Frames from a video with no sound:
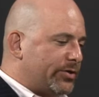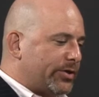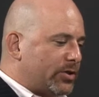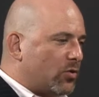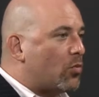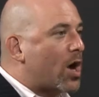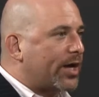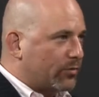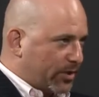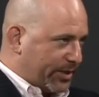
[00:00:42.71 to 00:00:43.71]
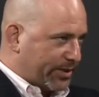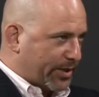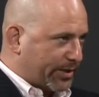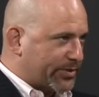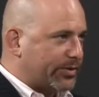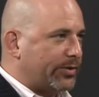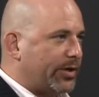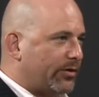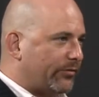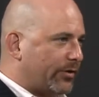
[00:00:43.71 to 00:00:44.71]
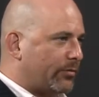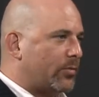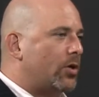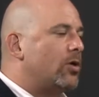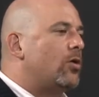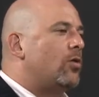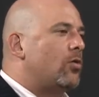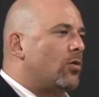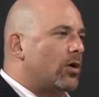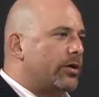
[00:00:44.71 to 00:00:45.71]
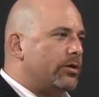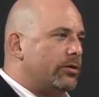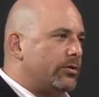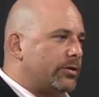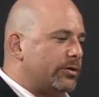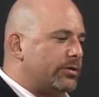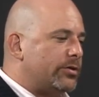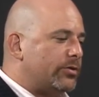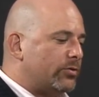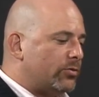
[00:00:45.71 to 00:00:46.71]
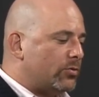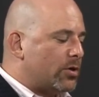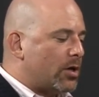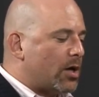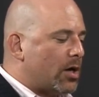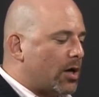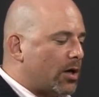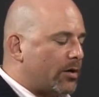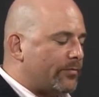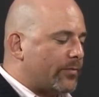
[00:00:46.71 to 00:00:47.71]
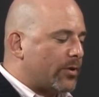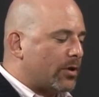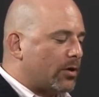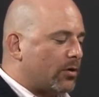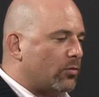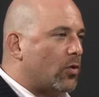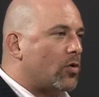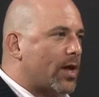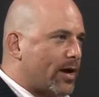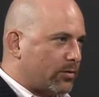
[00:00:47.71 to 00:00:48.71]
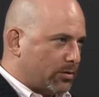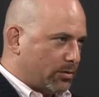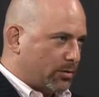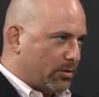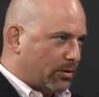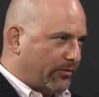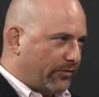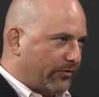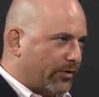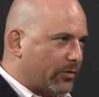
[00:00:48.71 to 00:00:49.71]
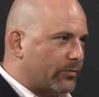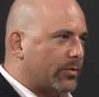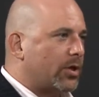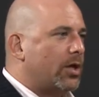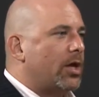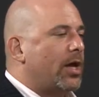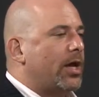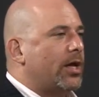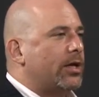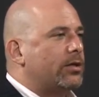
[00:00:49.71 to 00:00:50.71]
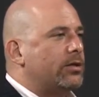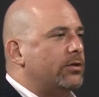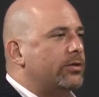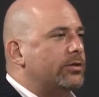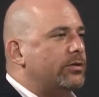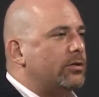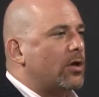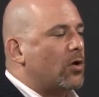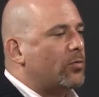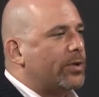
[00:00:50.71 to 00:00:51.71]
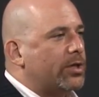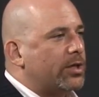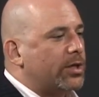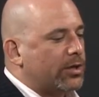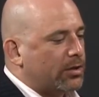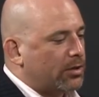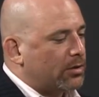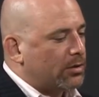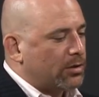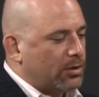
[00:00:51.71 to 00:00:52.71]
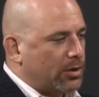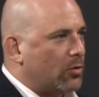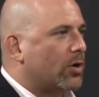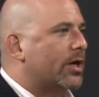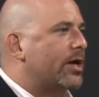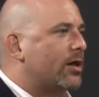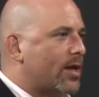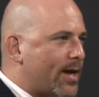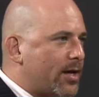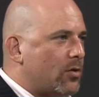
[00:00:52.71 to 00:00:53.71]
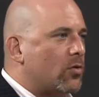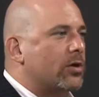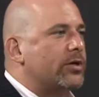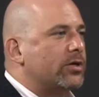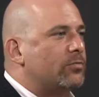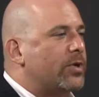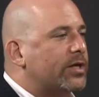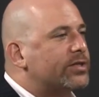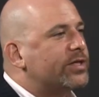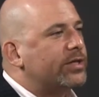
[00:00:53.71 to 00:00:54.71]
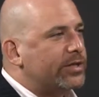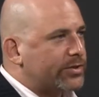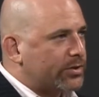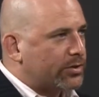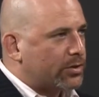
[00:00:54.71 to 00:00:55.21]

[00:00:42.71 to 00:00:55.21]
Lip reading: could do a wide release like a studio film, or you could do a rollout of a film, and you could open in New York and LA, or you could pick cities